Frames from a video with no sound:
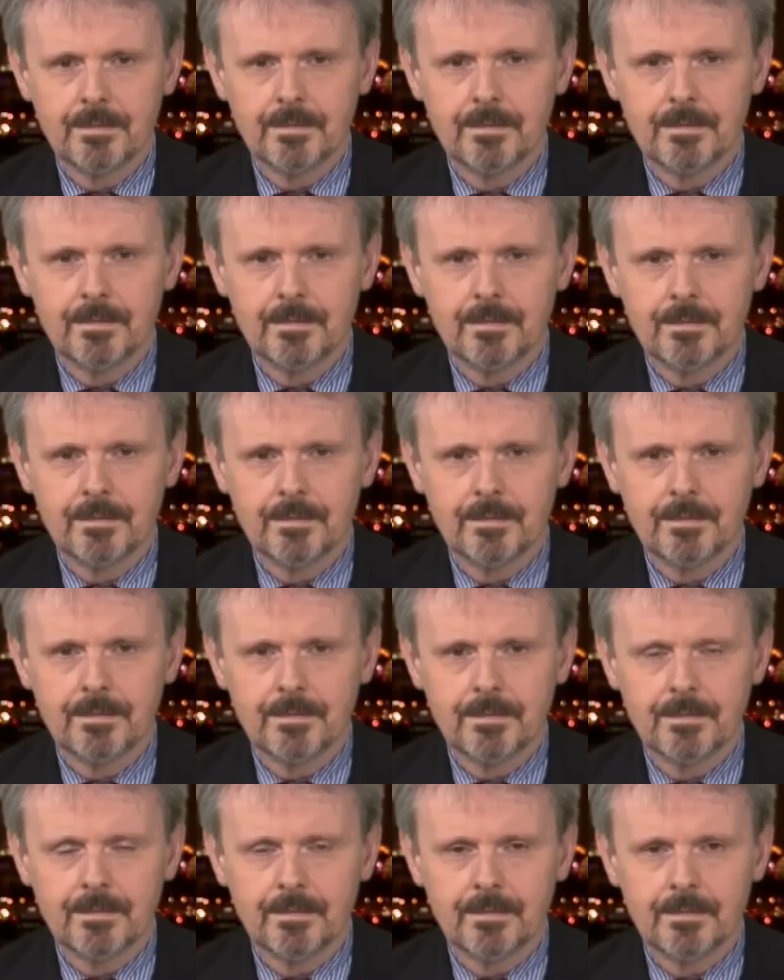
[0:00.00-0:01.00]

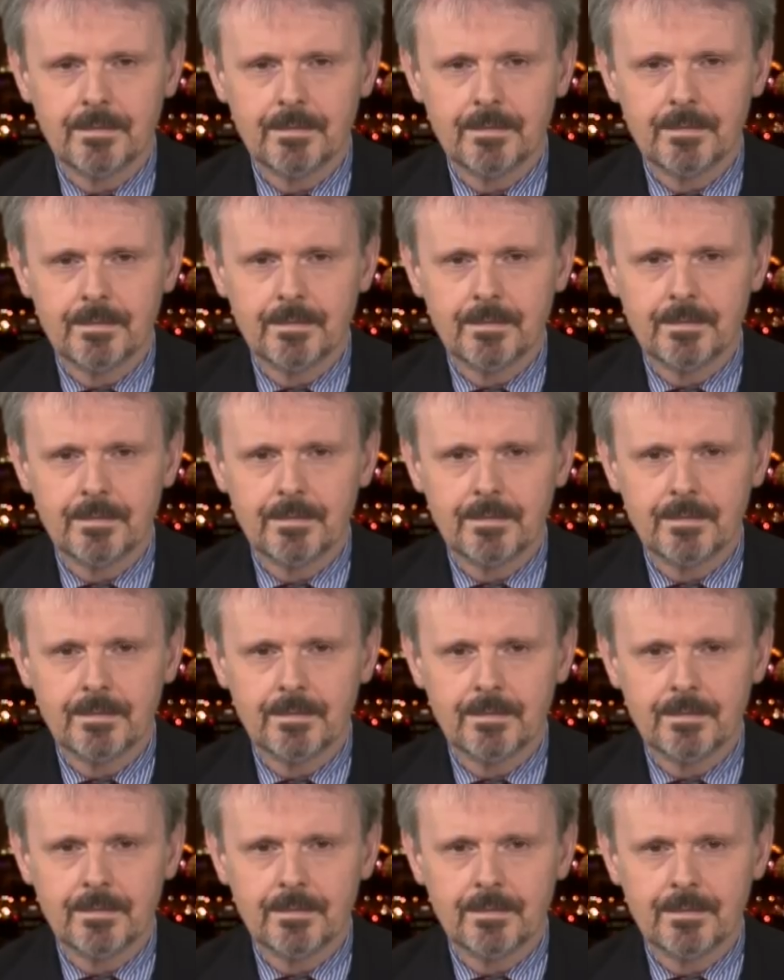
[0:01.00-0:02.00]

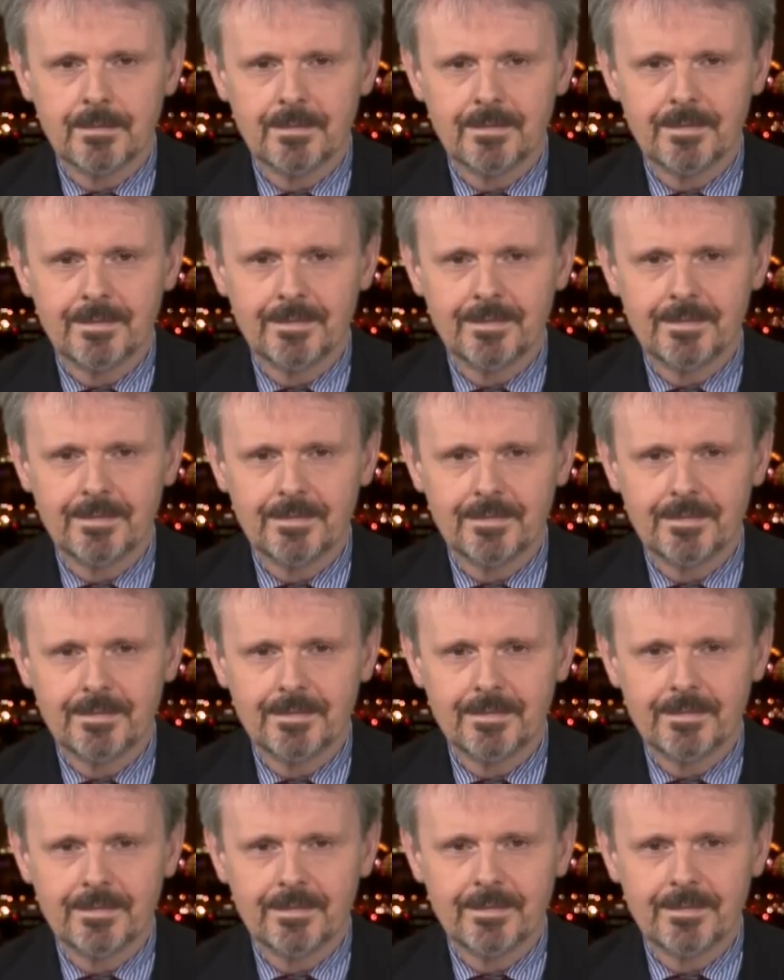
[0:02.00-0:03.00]

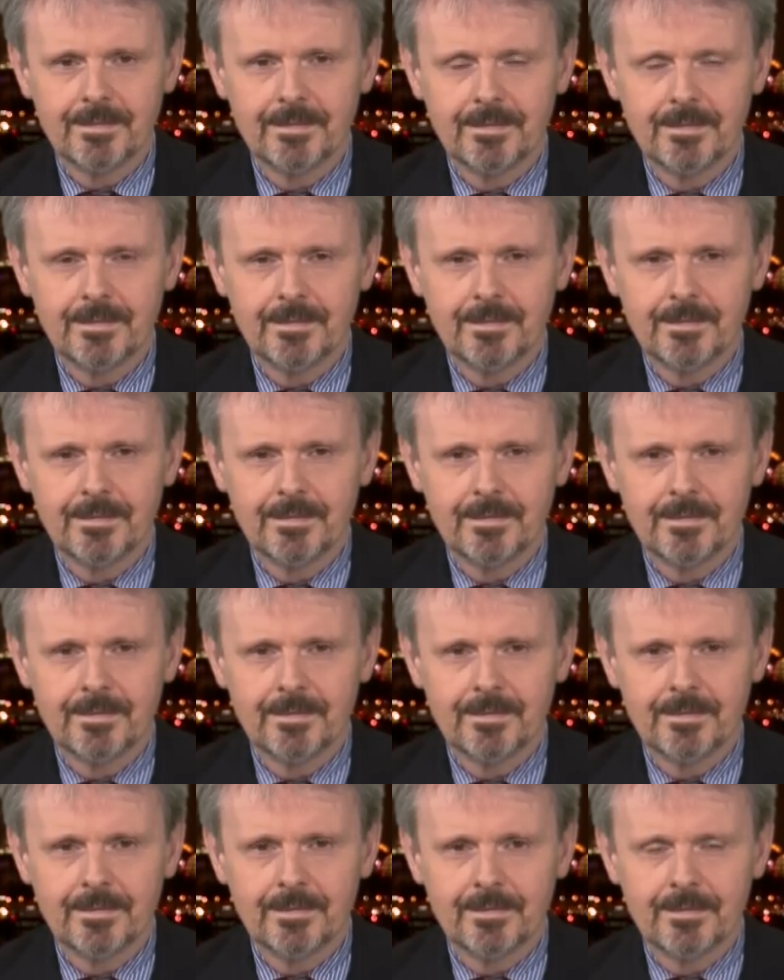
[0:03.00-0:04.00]

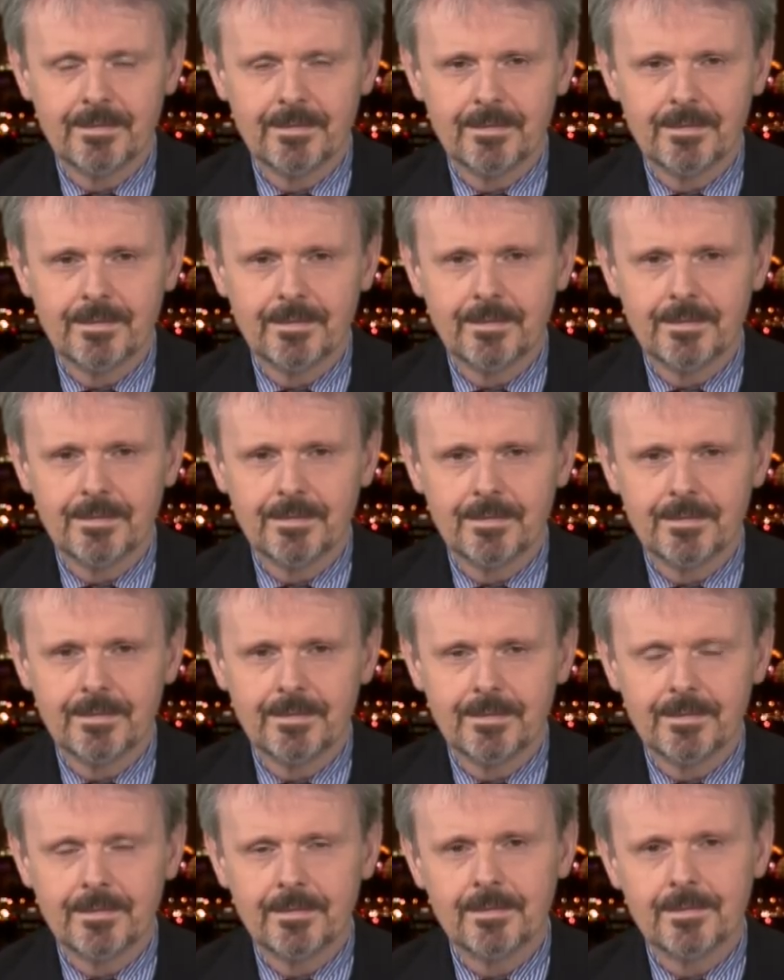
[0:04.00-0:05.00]

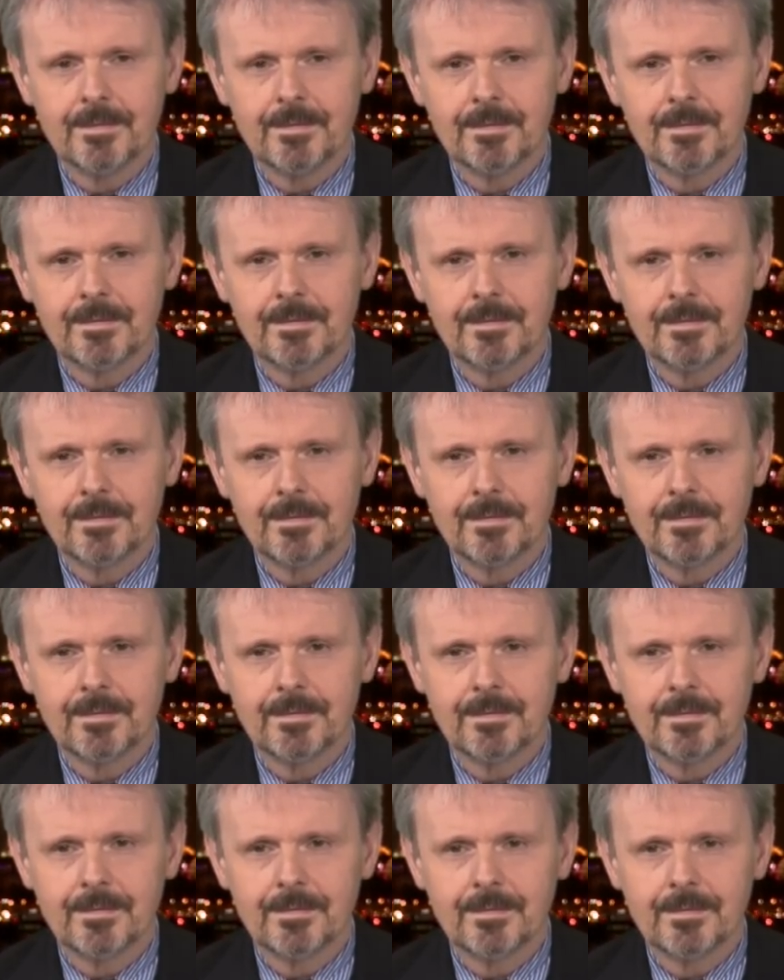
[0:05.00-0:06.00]

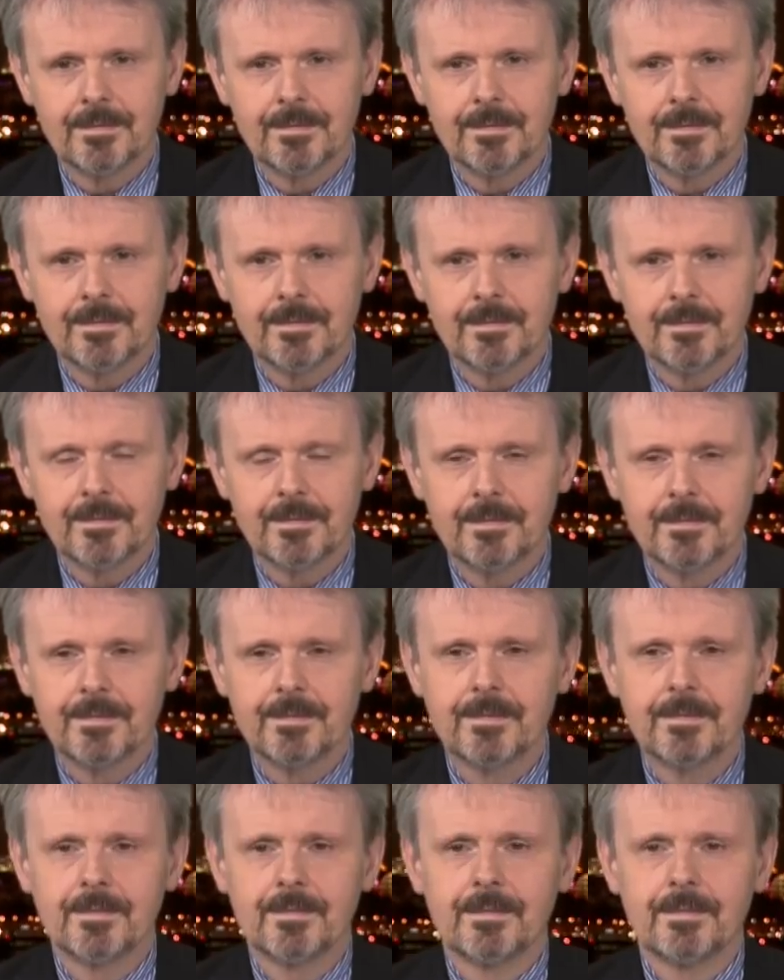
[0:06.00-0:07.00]

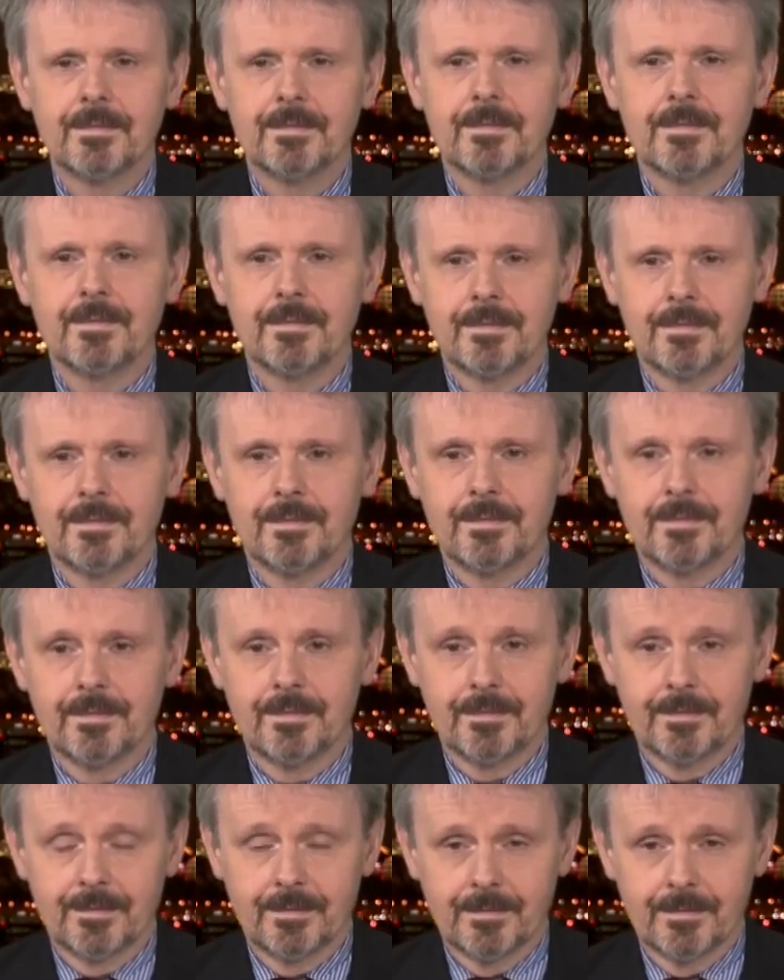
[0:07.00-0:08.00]

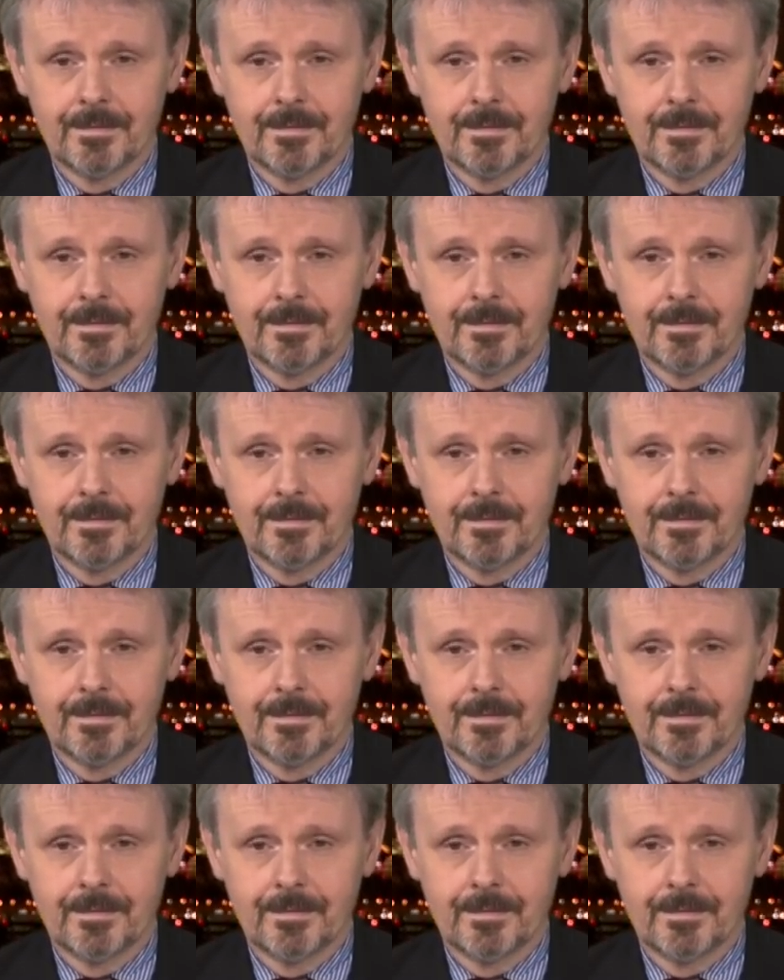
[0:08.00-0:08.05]
The person shown says nothing.